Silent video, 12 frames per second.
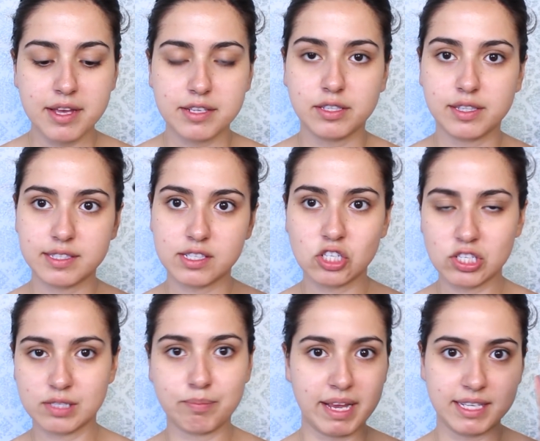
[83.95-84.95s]
So this is
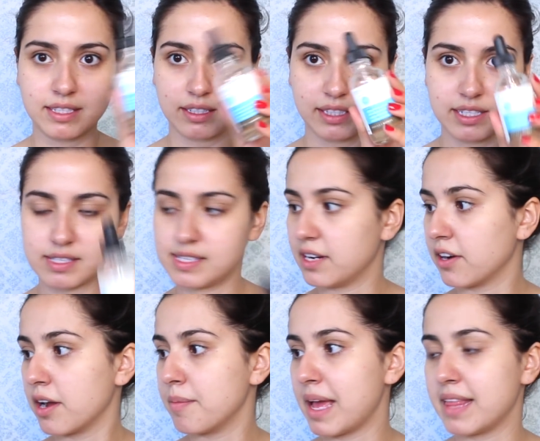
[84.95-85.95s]
just basically a
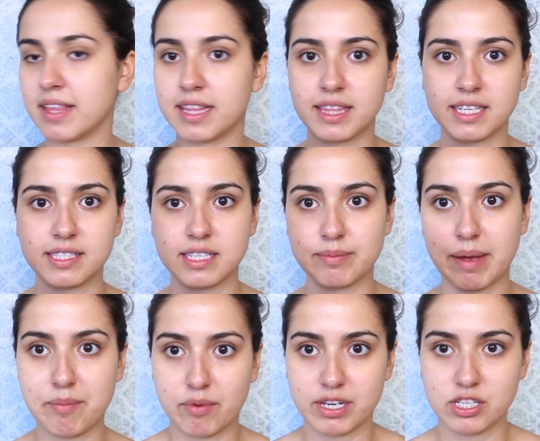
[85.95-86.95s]
serum and then this is
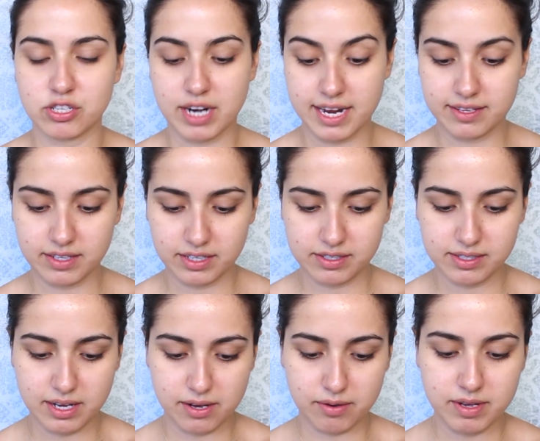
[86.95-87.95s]
my moisturizer.
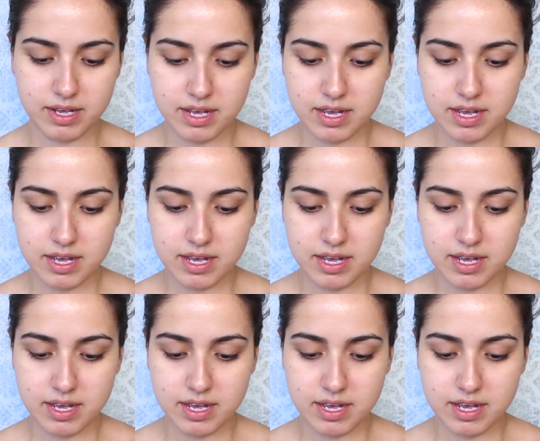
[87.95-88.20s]
So